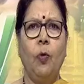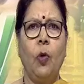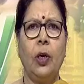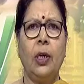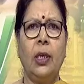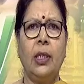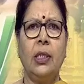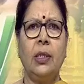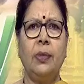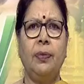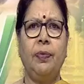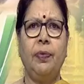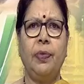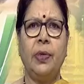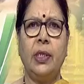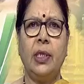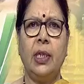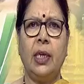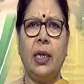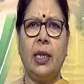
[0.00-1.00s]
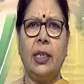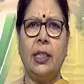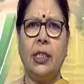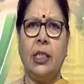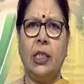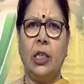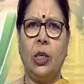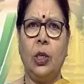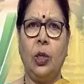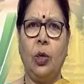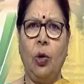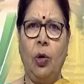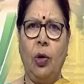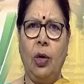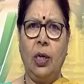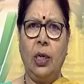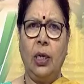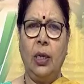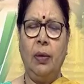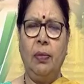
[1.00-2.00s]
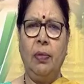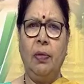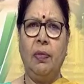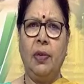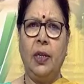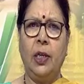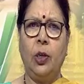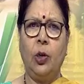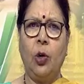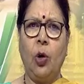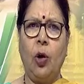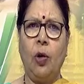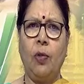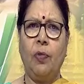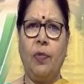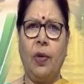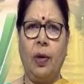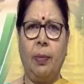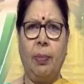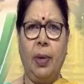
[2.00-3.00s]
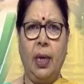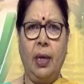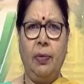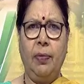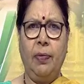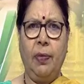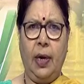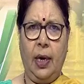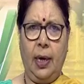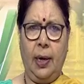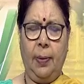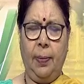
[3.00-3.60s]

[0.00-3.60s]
What is physical security? We will talk one by one.